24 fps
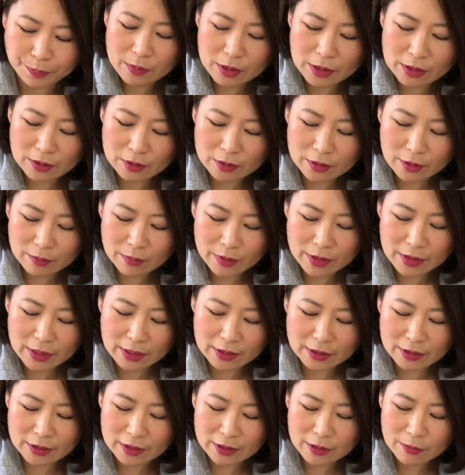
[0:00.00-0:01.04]
something
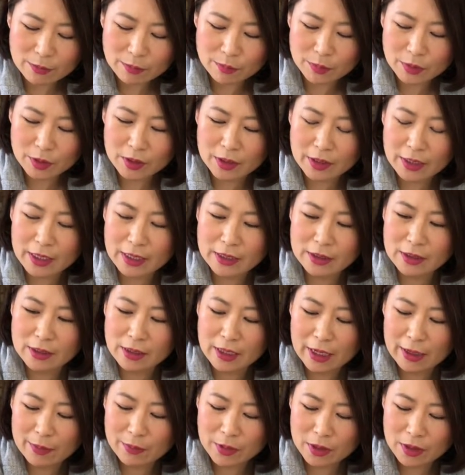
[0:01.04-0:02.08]
as simple as
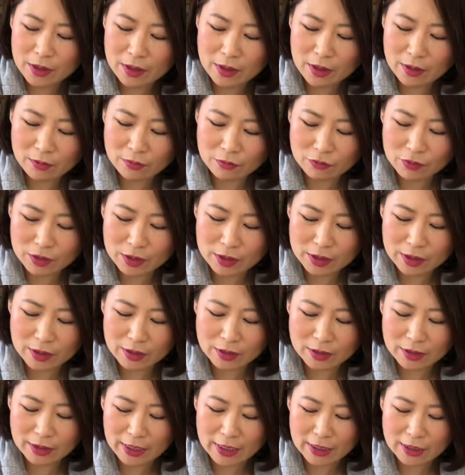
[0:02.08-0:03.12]
ramyeon really
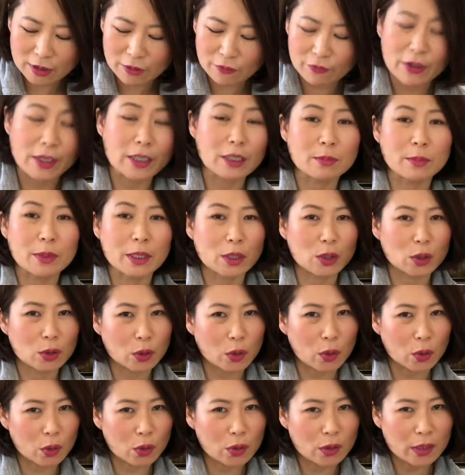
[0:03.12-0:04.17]
satisfies my
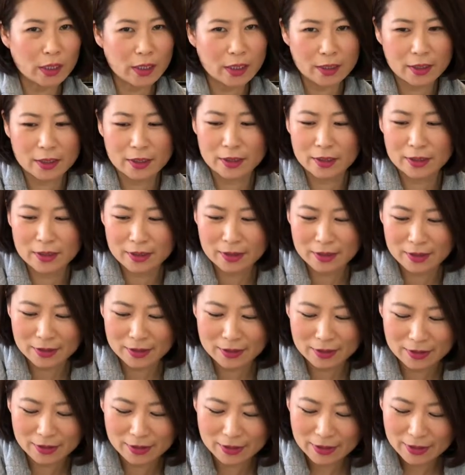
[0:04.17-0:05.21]
soul.
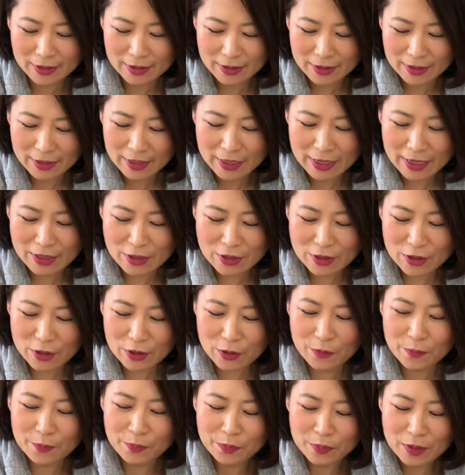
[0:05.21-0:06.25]
And you
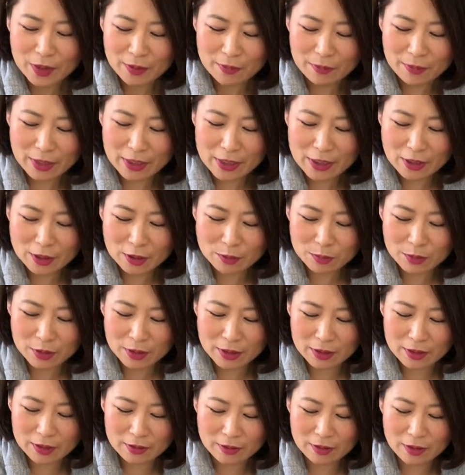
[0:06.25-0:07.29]
know, my
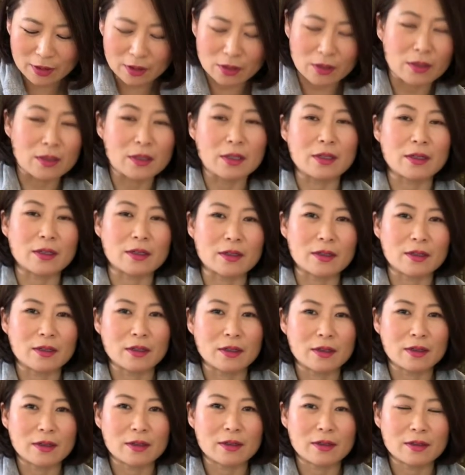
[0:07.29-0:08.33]
husband doesn't cook,
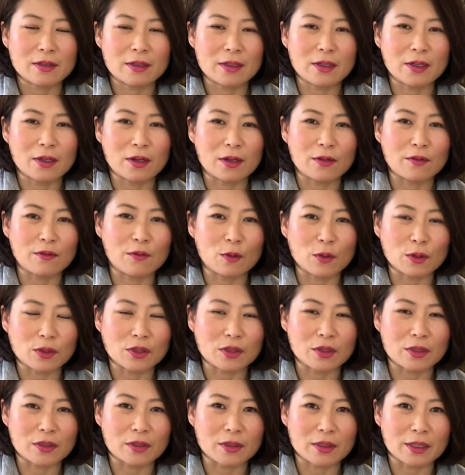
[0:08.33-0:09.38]
you know,
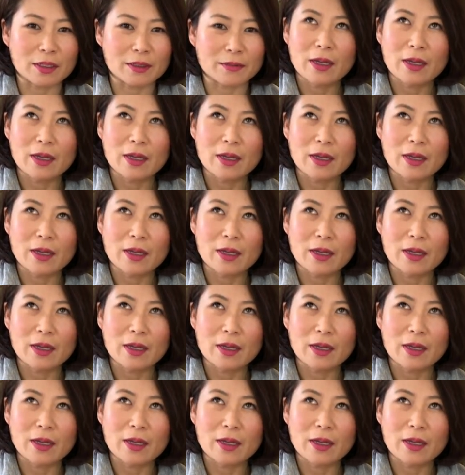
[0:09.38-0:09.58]
unfortunately.